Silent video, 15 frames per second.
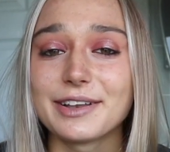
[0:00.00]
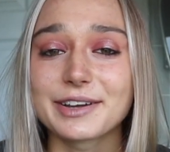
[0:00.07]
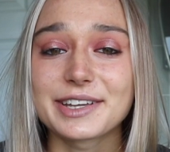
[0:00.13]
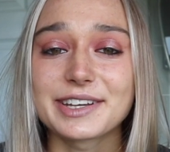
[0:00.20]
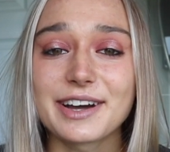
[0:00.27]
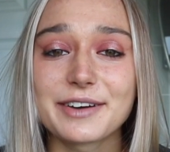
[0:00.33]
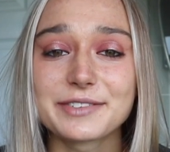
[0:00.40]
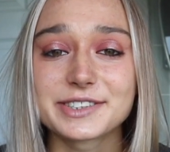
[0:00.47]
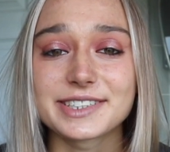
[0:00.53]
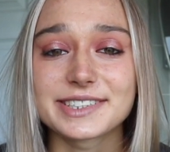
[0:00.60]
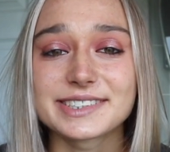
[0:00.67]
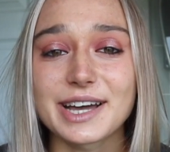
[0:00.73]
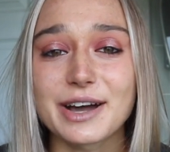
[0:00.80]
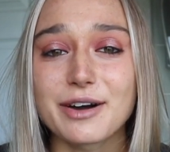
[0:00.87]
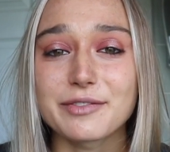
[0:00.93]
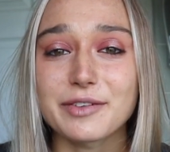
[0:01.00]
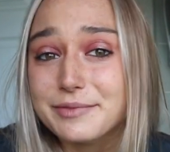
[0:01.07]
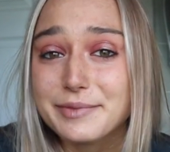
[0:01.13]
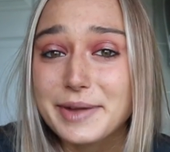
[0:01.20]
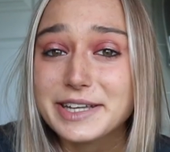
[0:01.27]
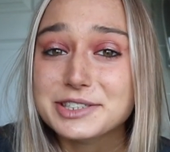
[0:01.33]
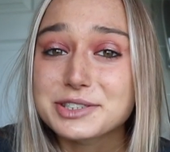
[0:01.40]
looking after yourself.
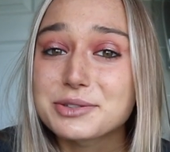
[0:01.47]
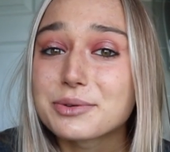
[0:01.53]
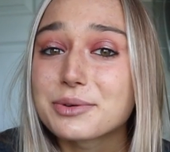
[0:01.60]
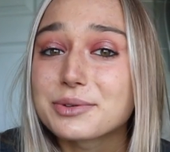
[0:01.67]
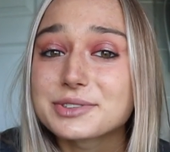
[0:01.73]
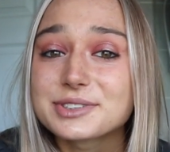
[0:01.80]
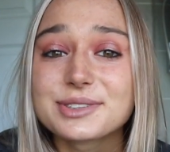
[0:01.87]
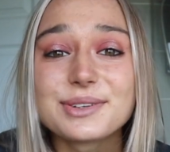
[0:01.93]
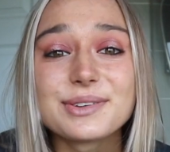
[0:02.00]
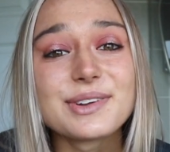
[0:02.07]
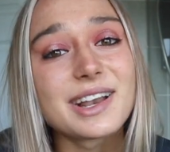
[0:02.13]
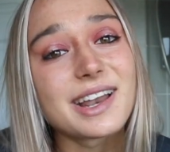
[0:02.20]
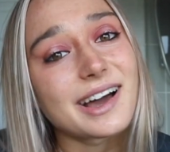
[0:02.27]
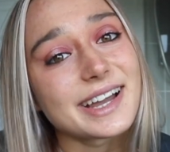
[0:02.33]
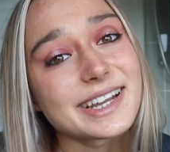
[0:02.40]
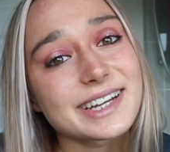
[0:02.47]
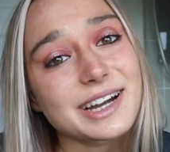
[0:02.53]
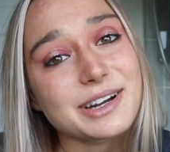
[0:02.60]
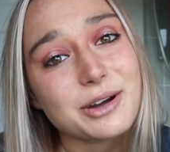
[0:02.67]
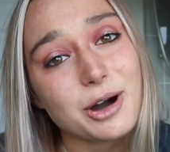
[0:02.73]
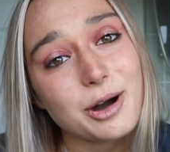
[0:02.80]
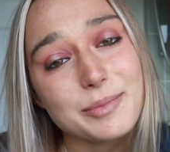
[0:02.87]
Make sure to
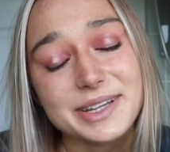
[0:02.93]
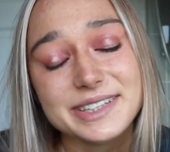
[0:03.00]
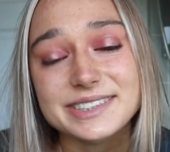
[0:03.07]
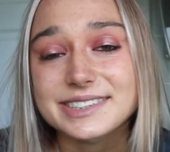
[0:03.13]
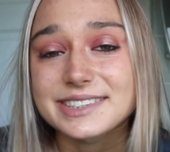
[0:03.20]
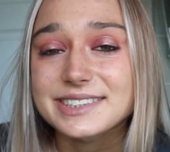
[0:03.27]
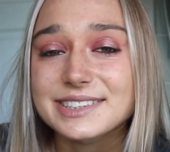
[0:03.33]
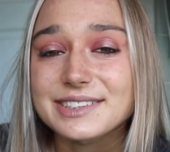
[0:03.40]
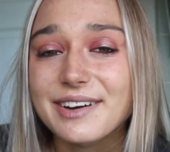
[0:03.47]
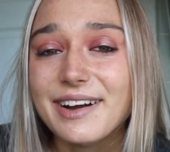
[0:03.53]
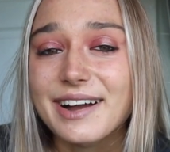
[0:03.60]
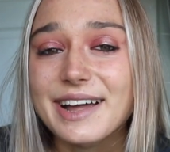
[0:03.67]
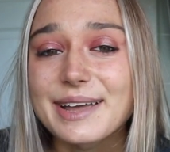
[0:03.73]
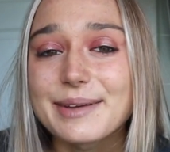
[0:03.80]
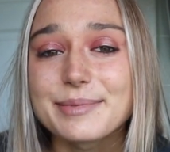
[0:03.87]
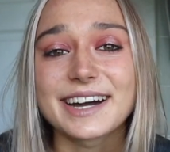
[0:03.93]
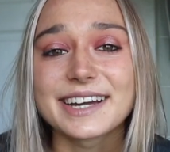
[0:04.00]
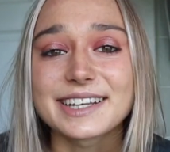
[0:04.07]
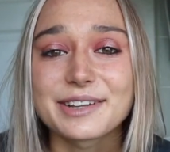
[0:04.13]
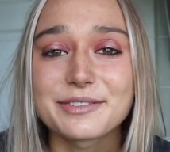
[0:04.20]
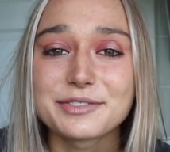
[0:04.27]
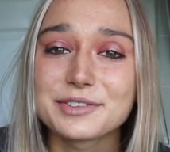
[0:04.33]
like, comment, subscribe.
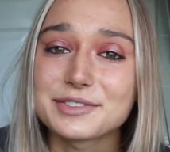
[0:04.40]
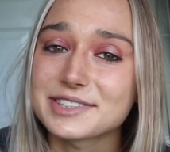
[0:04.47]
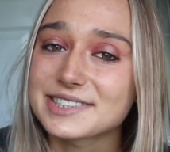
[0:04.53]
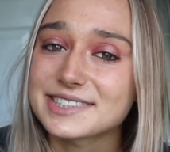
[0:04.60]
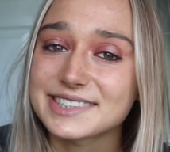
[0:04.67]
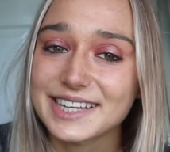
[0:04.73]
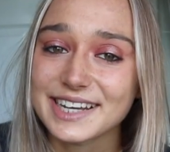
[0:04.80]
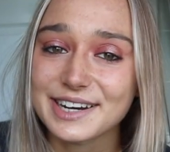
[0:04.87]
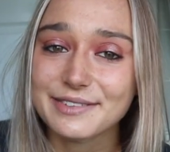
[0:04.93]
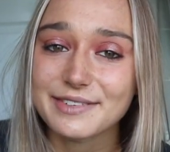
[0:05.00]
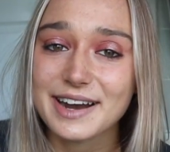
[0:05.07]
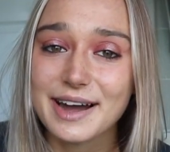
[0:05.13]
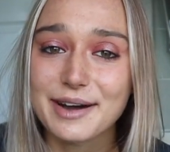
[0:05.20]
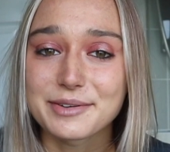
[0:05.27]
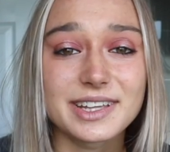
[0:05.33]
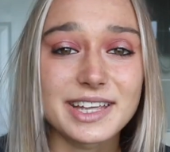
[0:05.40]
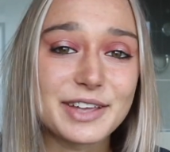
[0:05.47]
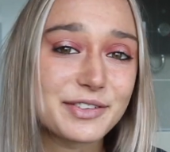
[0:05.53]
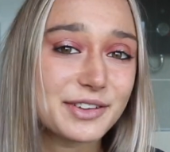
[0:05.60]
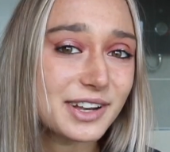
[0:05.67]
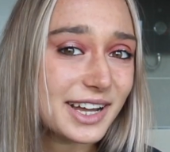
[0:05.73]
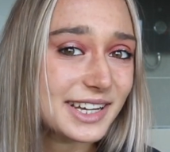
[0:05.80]
I'd love for you to stick around.
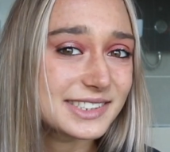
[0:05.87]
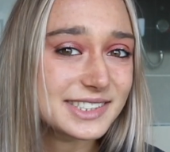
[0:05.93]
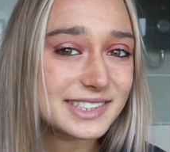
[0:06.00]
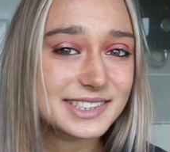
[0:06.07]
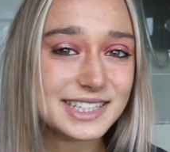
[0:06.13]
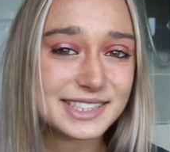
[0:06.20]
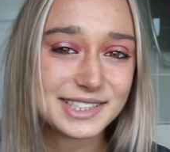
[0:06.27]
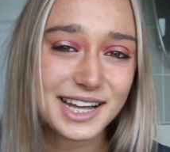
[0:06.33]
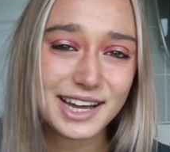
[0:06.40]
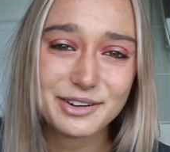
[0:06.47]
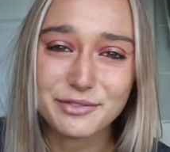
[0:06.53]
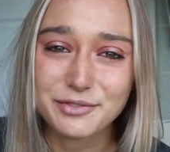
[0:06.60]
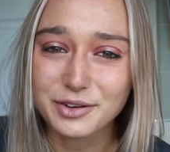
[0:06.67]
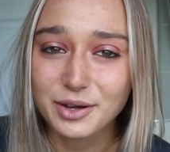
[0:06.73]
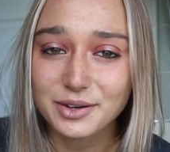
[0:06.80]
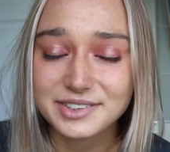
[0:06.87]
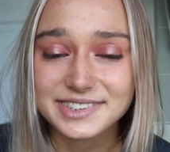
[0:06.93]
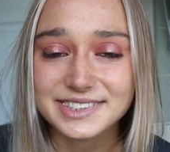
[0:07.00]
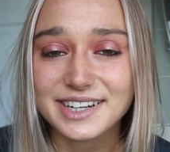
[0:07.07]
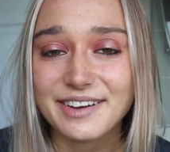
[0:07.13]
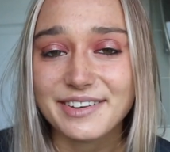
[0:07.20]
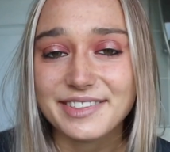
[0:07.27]
If you liked this kind of vlog
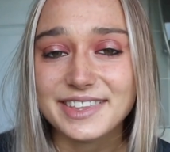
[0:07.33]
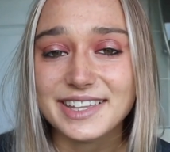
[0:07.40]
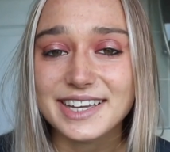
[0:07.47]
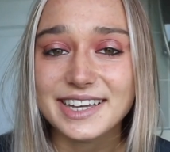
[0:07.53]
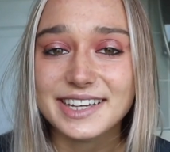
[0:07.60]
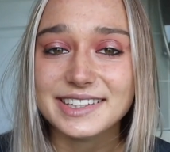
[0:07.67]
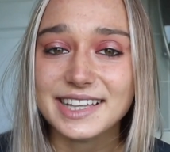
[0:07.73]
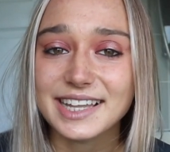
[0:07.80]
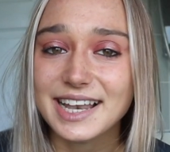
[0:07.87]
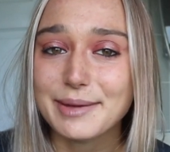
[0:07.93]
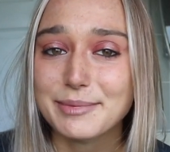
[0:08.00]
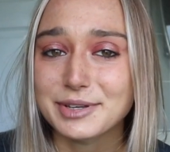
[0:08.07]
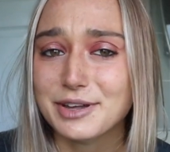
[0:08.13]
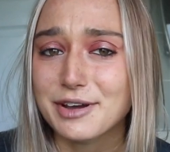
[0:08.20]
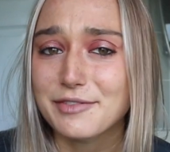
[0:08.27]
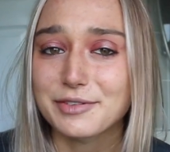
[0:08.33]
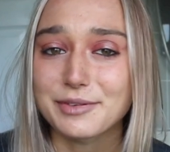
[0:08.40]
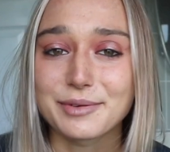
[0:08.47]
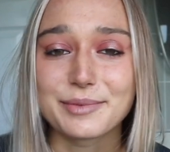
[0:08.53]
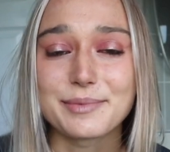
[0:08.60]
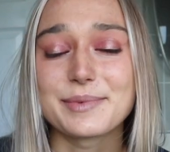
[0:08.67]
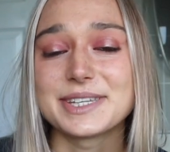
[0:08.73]
style thing, then let me know if you
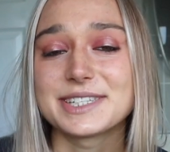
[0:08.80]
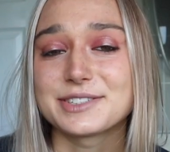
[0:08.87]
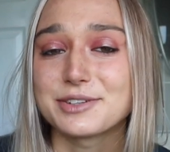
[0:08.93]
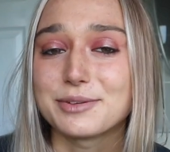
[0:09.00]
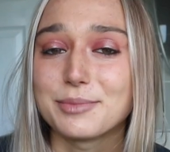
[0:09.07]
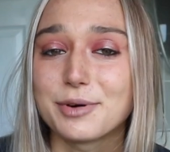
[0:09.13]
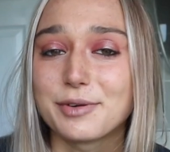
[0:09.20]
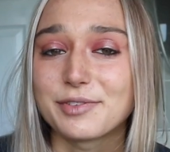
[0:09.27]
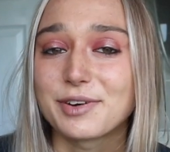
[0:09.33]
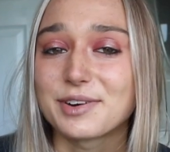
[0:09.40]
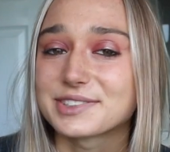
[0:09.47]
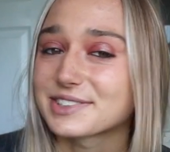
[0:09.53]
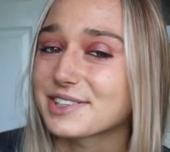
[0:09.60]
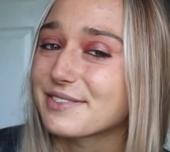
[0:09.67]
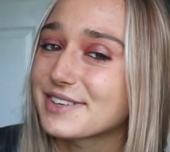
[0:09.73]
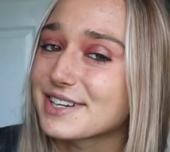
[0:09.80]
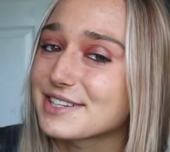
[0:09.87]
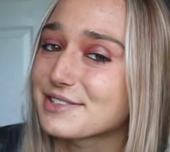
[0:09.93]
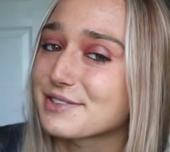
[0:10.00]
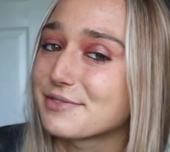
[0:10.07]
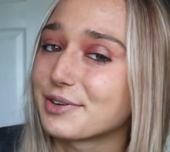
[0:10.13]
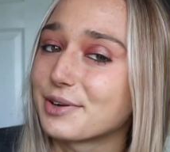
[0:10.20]
want me to do more vlogs. I don't really
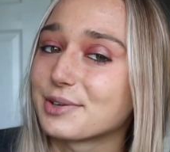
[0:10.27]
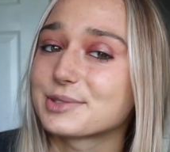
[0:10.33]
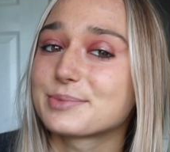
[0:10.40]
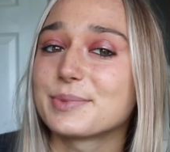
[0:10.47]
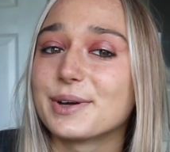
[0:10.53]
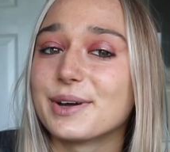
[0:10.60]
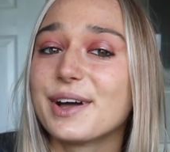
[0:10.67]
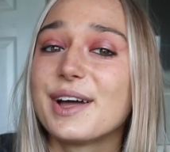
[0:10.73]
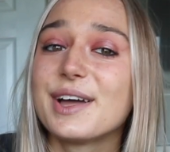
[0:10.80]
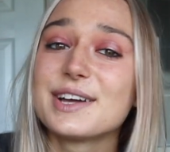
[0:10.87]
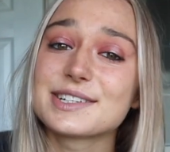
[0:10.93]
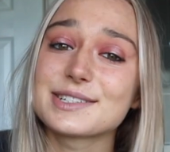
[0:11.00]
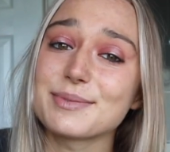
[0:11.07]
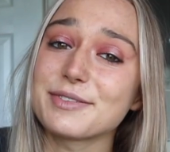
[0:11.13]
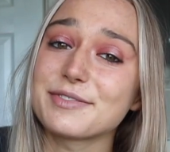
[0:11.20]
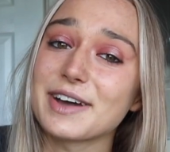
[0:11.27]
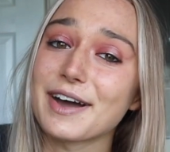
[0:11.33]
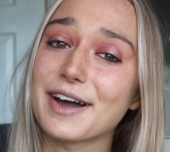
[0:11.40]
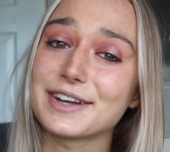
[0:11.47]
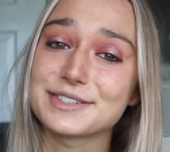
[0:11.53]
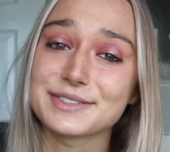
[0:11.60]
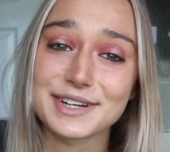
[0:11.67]
do vlogs, but to be fair,
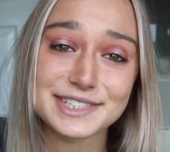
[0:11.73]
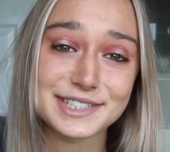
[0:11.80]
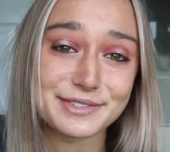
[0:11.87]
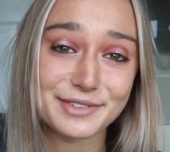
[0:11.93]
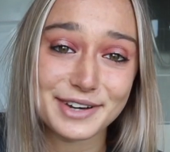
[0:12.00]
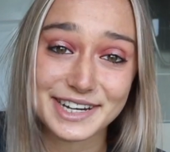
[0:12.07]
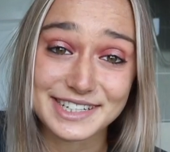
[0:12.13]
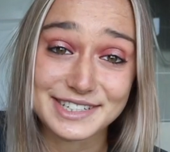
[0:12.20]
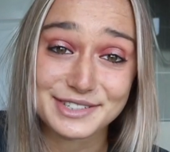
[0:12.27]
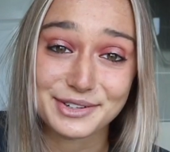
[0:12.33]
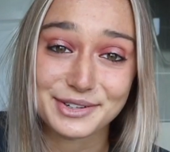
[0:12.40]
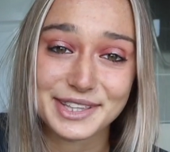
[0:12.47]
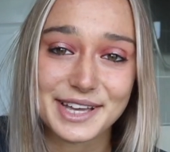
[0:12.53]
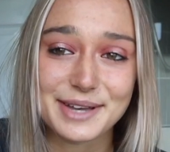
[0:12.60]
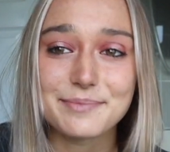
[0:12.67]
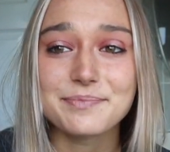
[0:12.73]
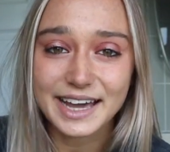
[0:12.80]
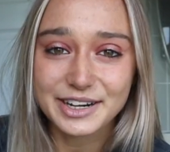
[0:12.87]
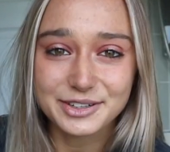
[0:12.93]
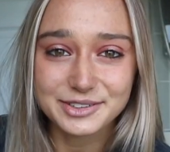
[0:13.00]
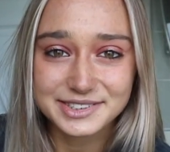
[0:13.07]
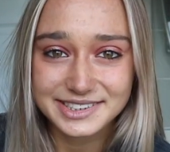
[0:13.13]
I do actually really enjoy them.
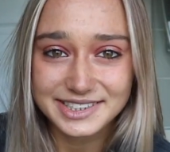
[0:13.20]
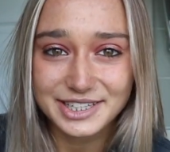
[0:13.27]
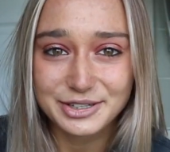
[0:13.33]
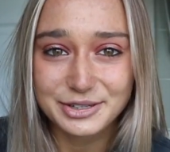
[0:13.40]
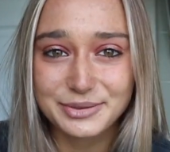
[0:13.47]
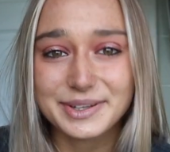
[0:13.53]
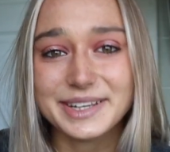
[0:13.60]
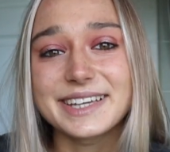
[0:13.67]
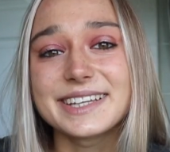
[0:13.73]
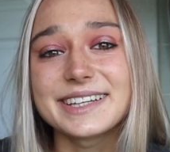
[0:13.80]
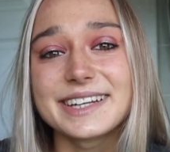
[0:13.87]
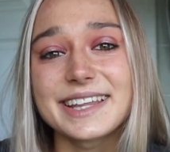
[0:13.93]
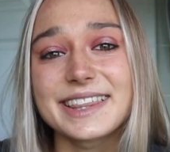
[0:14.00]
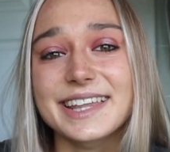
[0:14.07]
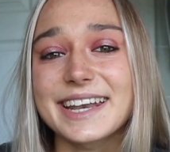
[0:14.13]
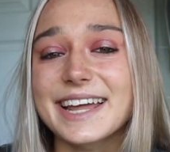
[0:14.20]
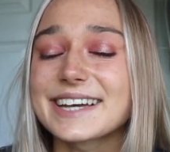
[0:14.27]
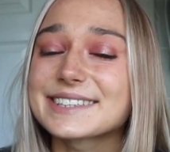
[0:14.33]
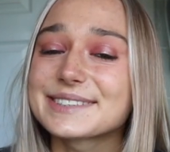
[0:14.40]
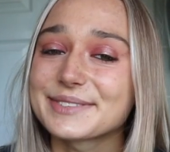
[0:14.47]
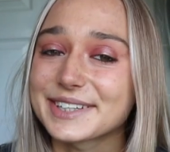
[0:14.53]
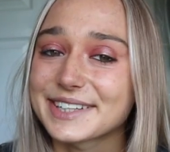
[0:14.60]
And I'll see you in the
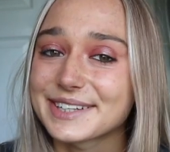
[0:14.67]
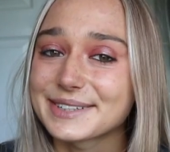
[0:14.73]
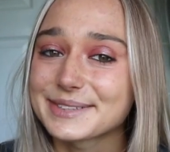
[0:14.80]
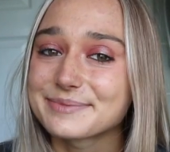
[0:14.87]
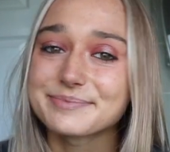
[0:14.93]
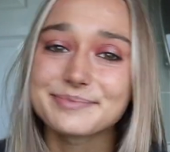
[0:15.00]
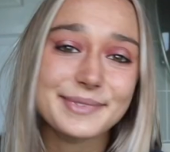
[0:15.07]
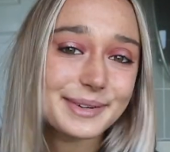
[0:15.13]
next video.